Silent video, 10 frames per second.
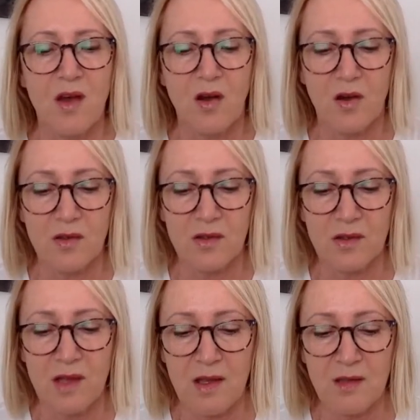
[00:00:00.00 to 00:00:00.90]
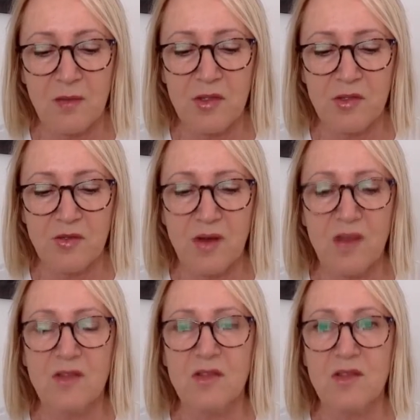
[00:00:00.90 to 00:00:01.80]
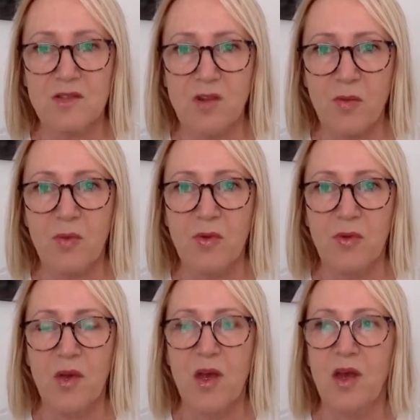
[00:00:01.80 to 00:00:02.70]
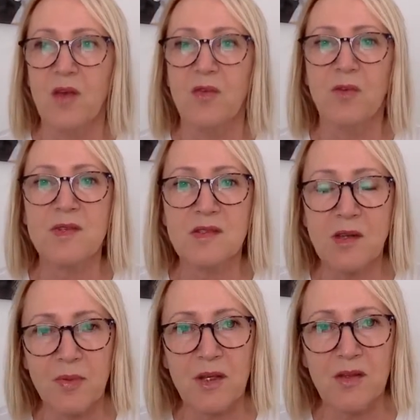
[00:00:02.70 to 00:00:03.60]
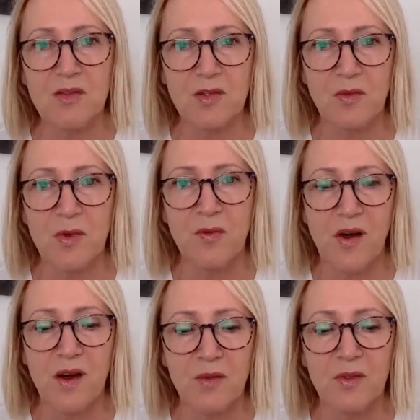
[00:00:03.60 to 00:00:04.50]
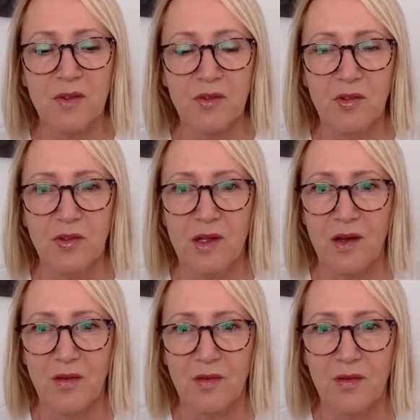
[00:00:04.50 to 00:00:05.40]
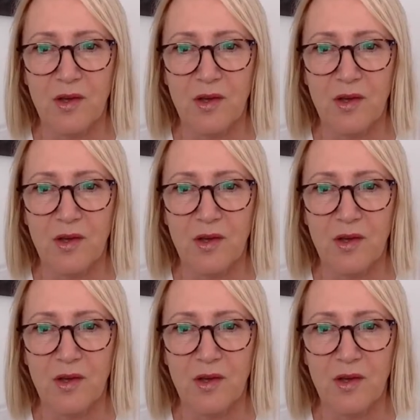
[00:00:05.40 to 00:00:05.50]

are the enemy trying to stop you from stepping into revival in your life.